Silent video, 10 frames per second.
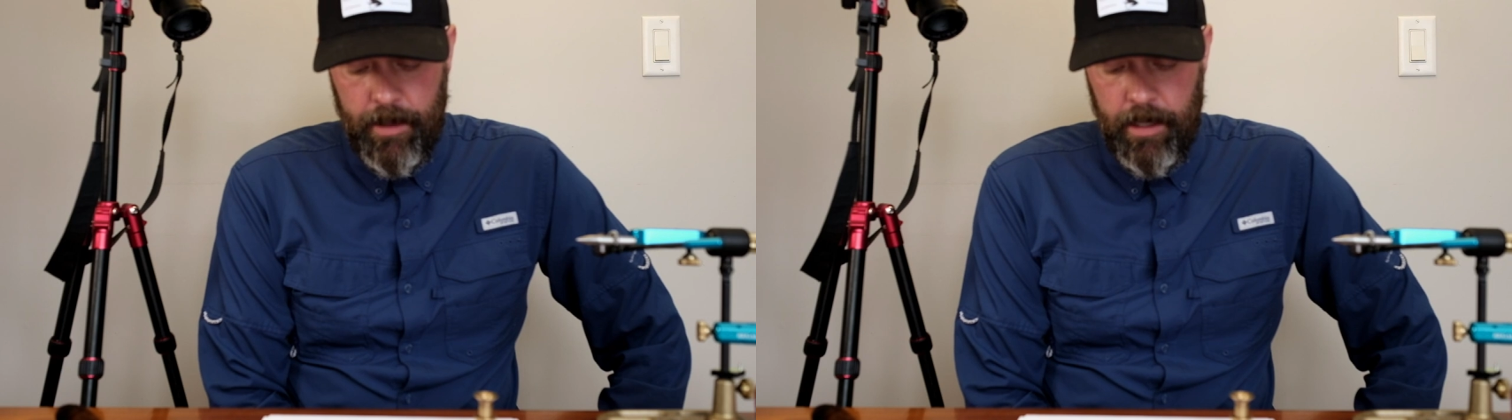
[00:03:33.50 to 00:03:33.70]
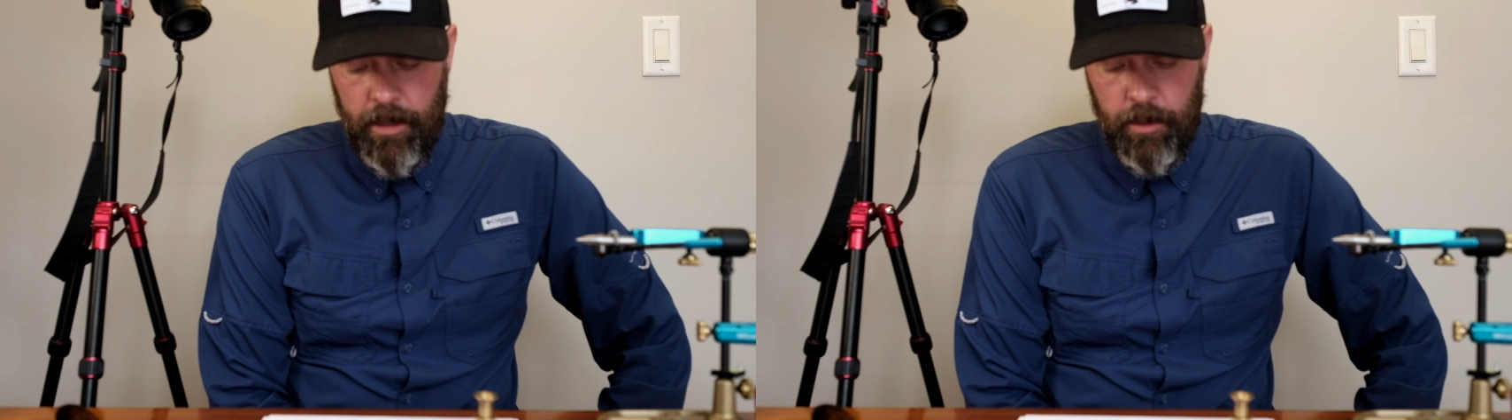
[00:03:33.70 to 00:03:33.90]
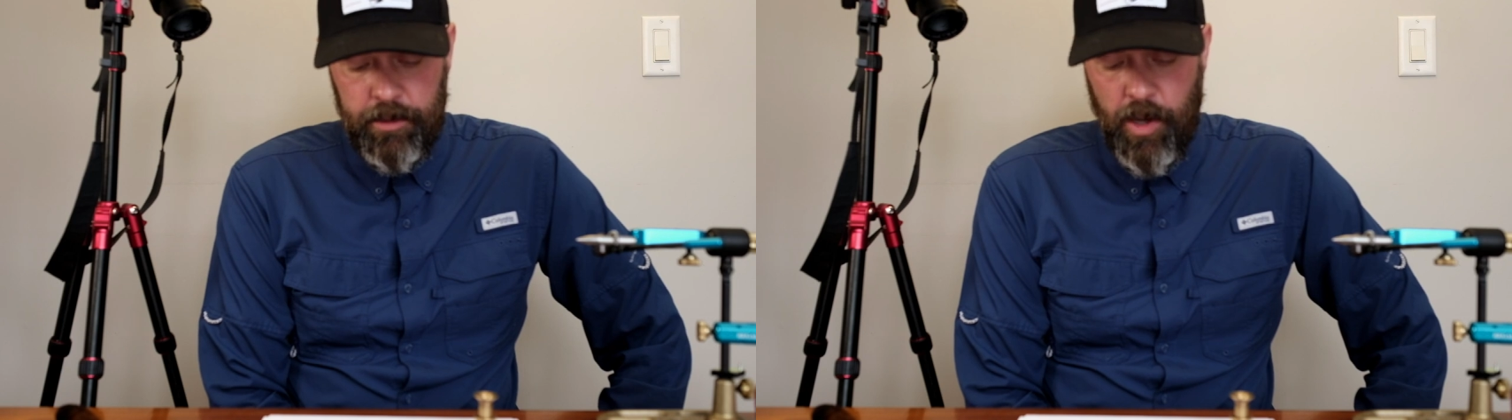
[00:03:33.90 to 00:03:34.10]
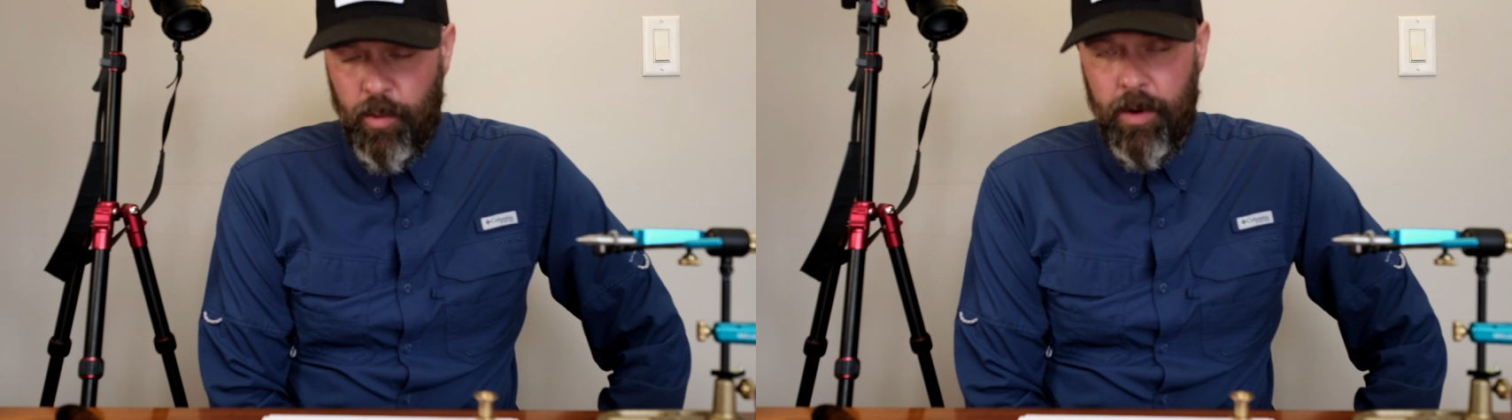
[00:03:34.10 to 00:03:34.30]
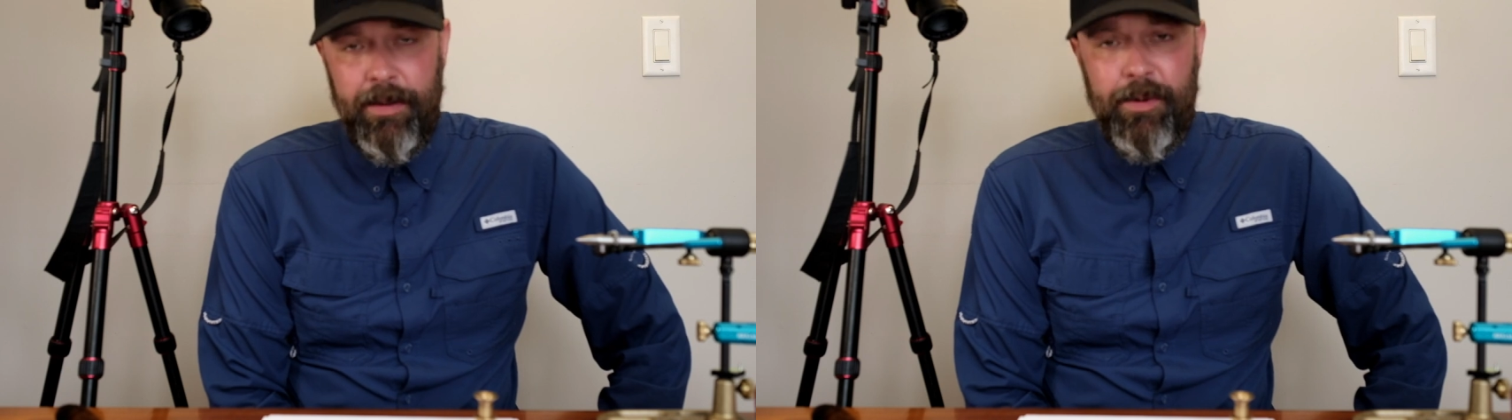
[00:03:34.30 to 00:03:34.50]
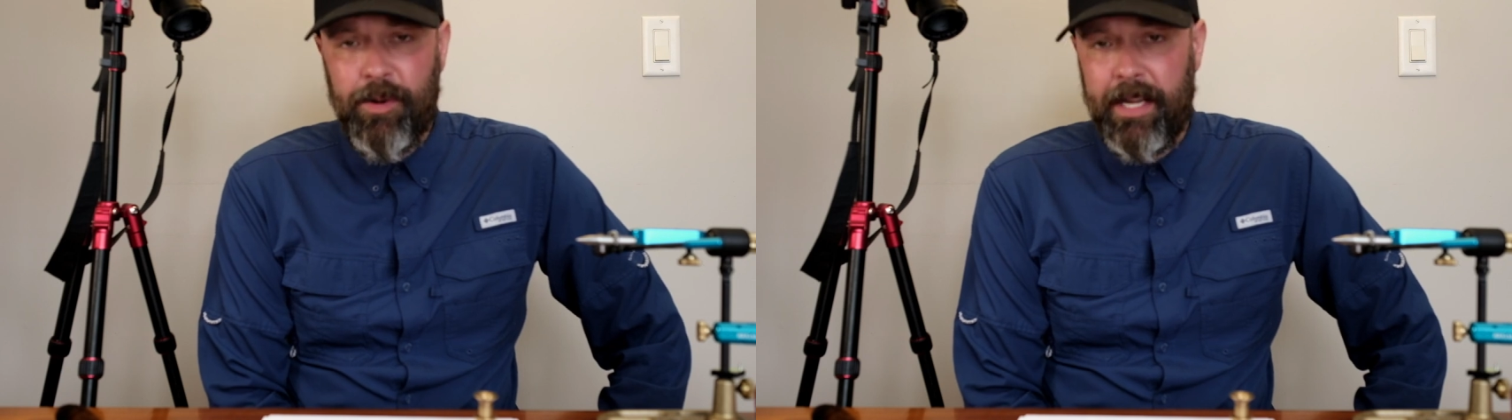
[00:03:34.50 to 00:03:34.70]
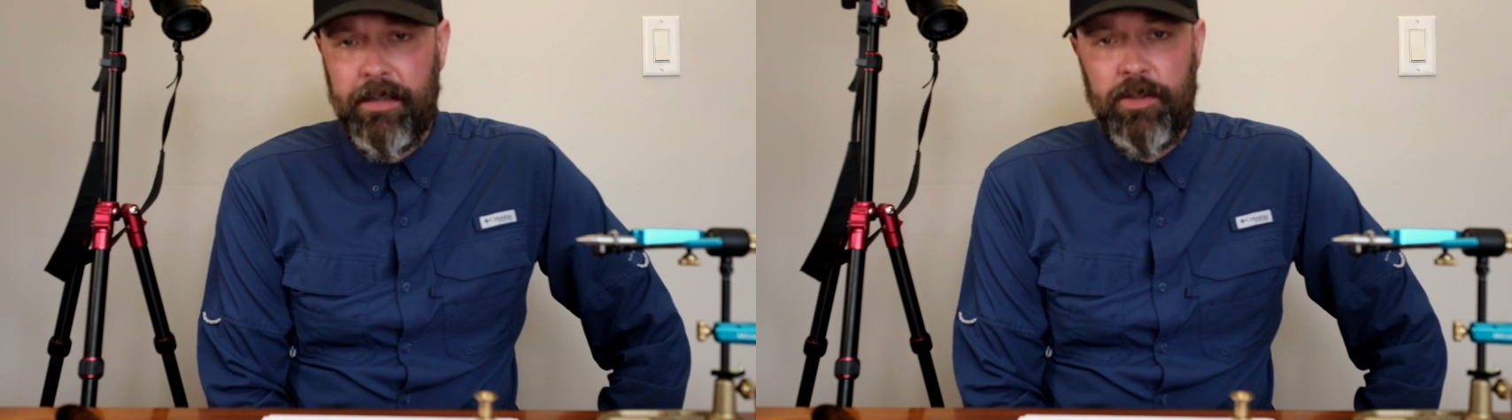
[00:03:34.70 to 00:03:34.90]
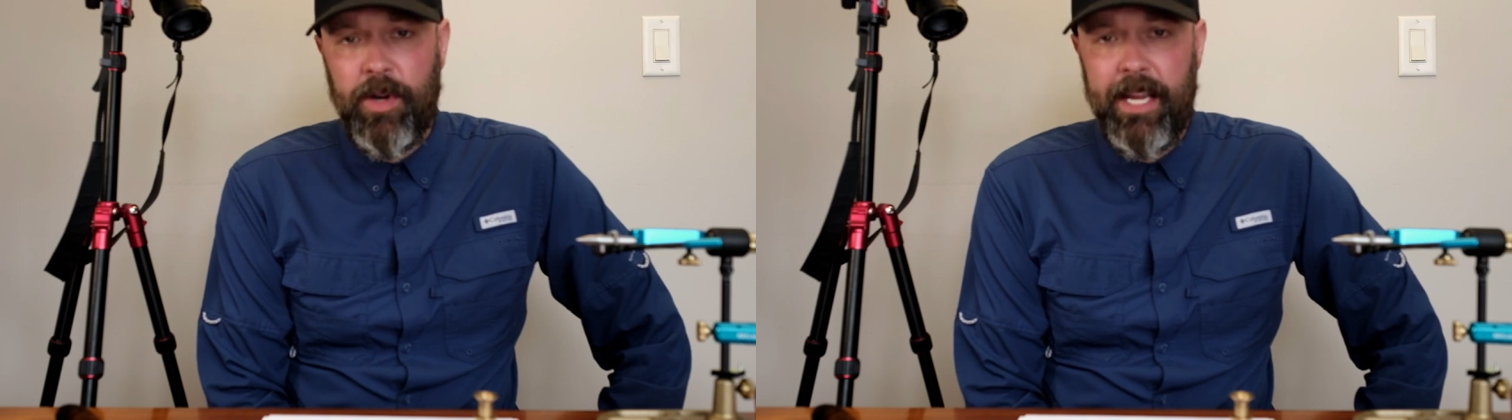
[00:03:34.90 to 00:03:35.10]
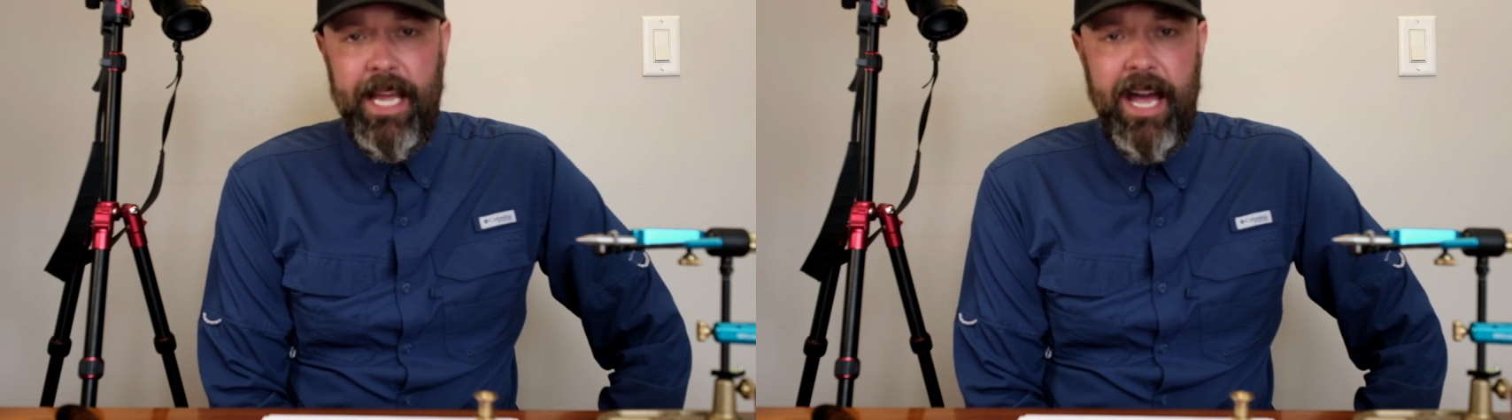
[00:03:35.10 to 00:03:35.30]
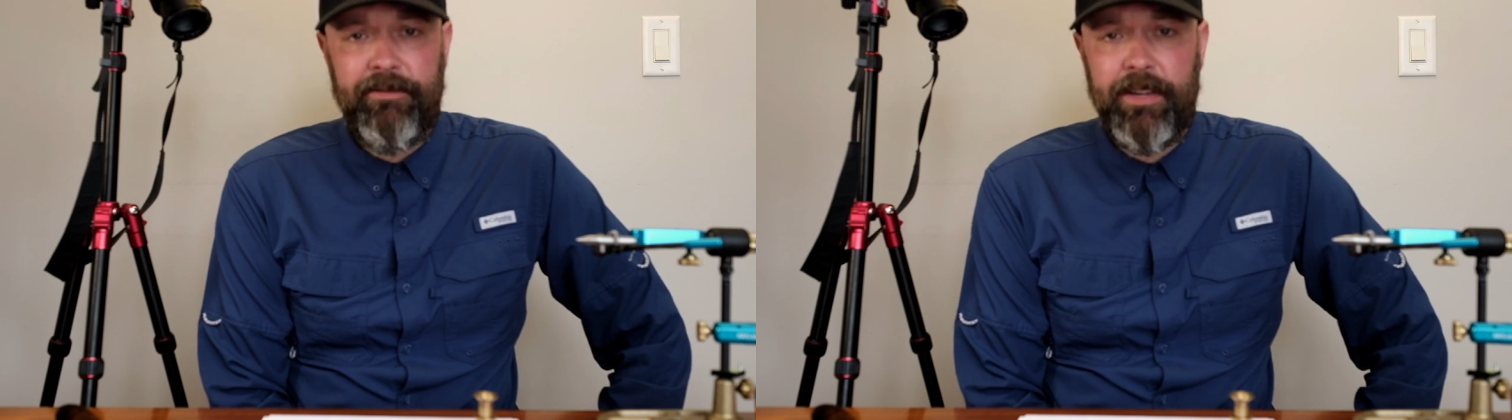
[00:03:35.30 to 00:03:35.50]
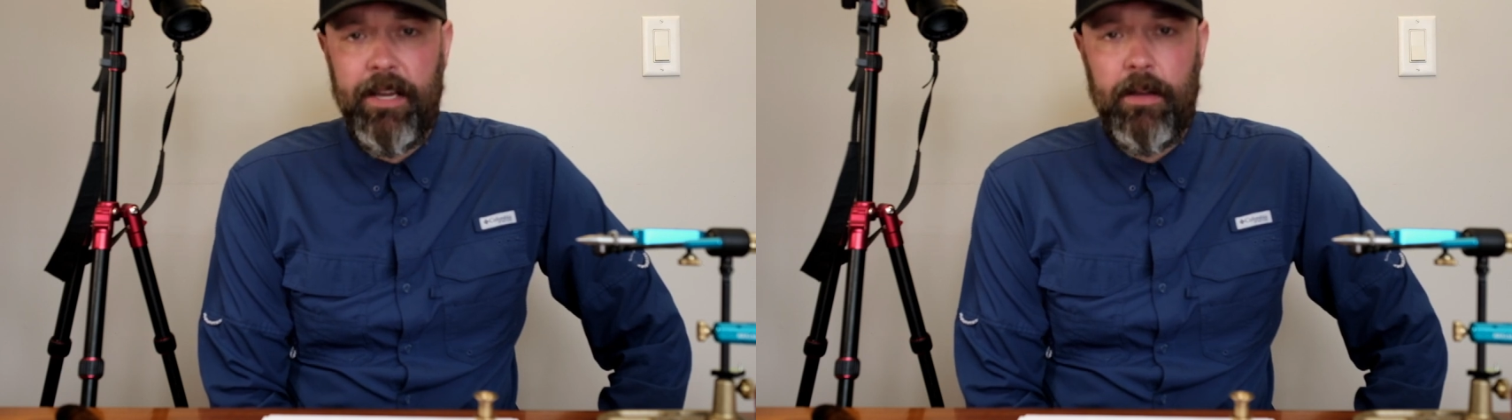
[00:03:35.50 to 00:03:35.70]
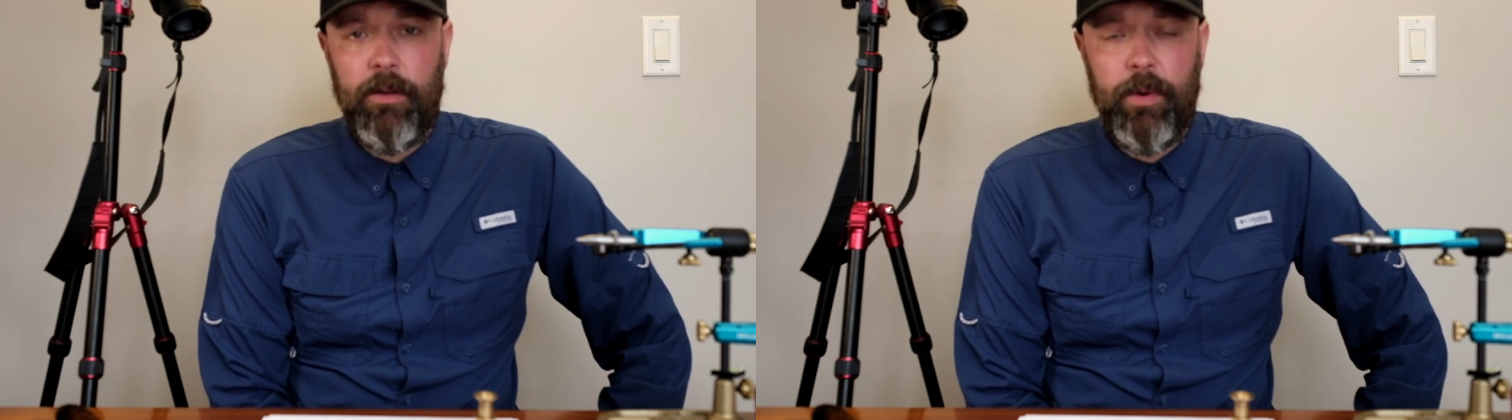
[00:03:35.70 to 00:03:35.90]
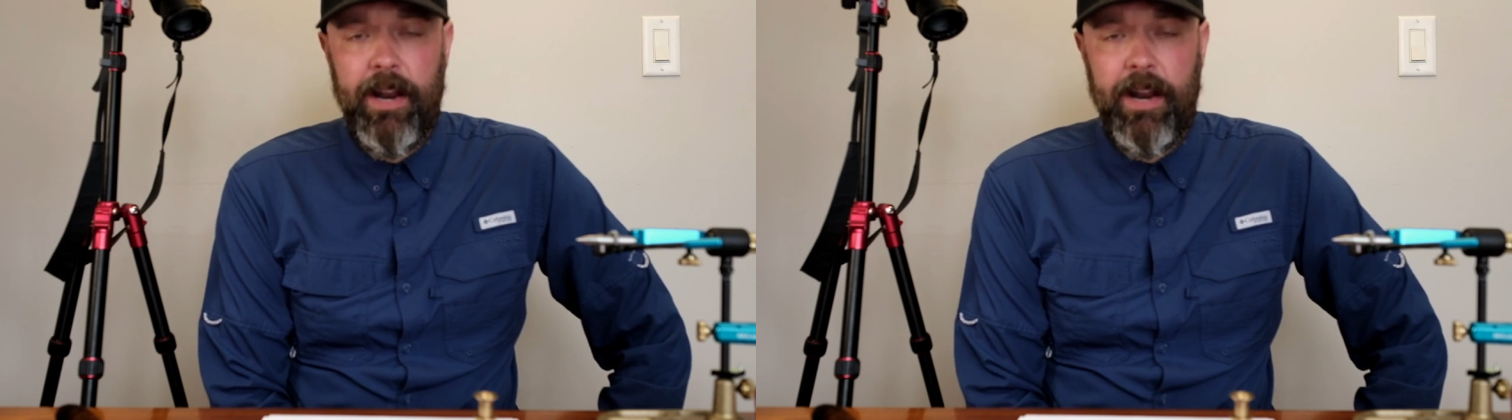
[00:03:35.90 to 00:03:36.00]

worry about getting straight calf tail.